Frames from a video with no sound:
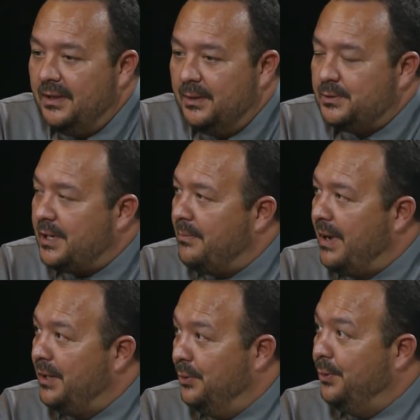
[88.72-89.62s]
the tribe
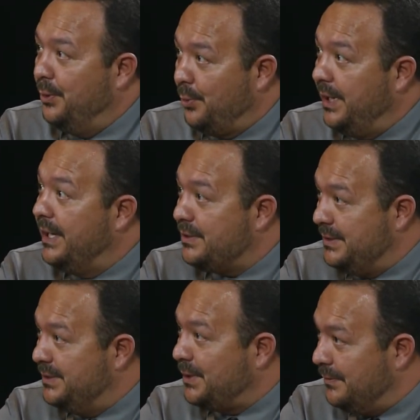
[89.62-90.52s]
by doing
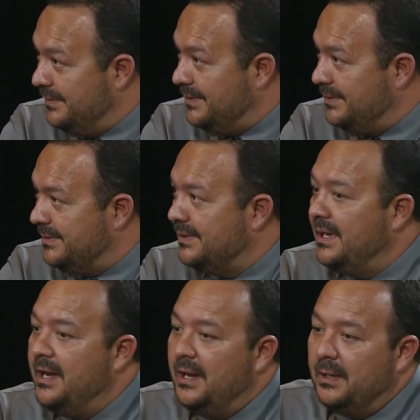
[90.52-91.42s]
reentry services.
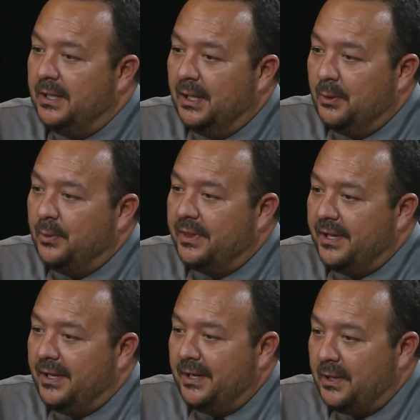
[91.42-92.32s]
Dealing with
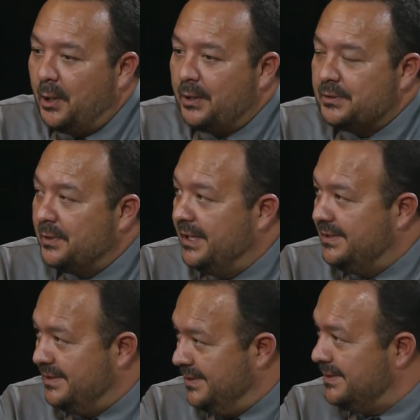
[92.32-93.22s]
incarcerated
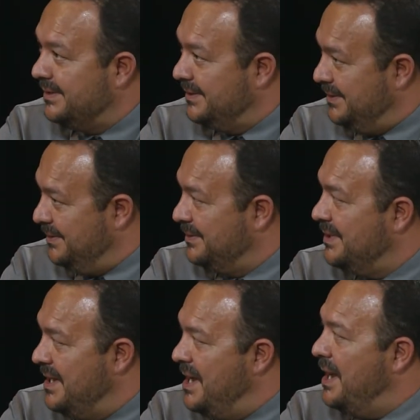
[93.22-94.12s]
citizens
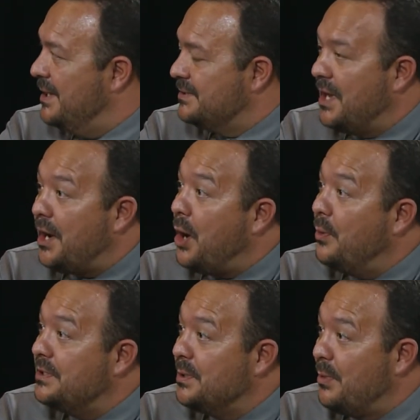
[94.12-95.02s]
is not
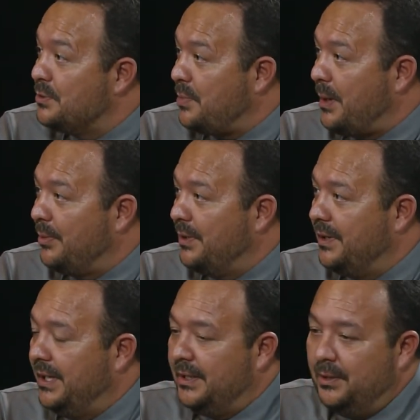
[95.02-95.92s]
always the most popular
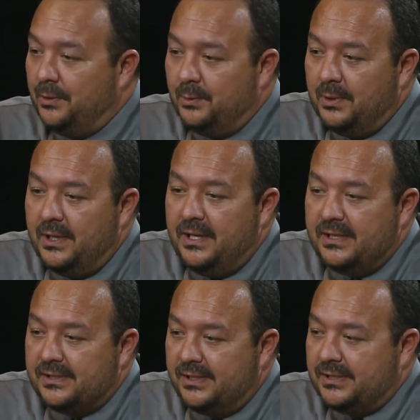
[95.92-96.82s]
thing to do.
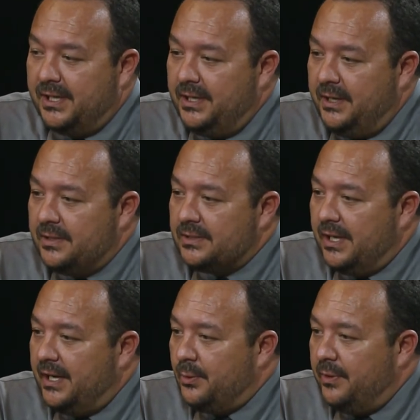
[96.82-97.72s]
16 years
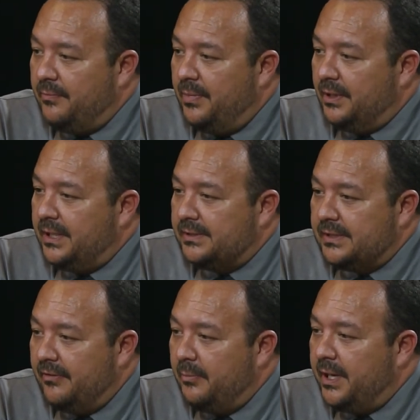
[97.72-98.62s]
later, we've built a
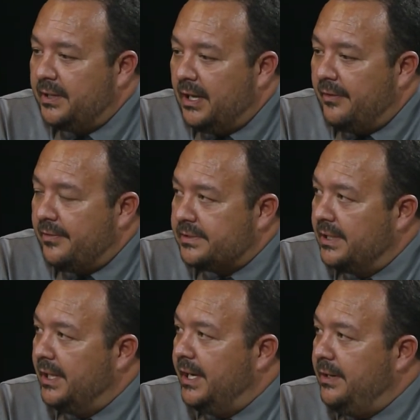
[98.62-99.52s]
$7 million
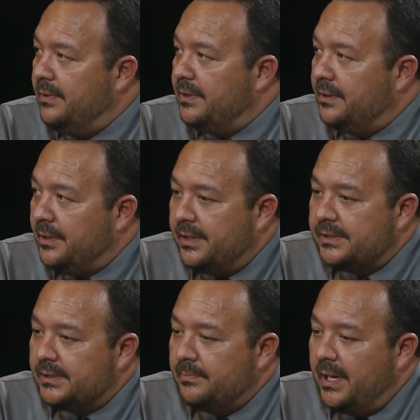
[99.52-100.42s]
facility with a
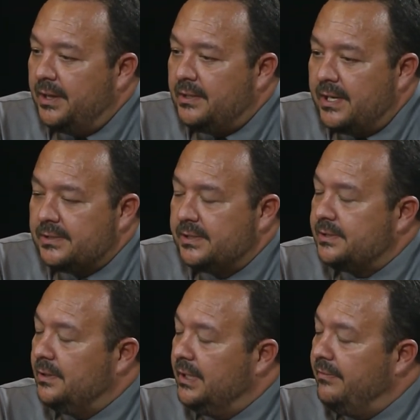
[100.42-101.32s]
36-bed
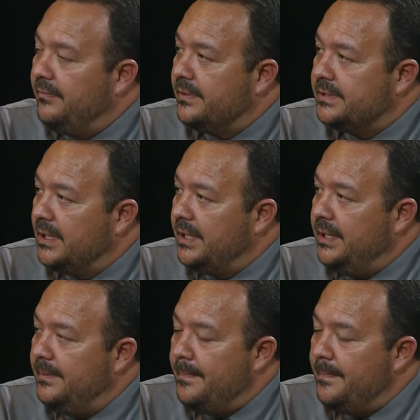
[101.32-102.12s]
transitional living facility.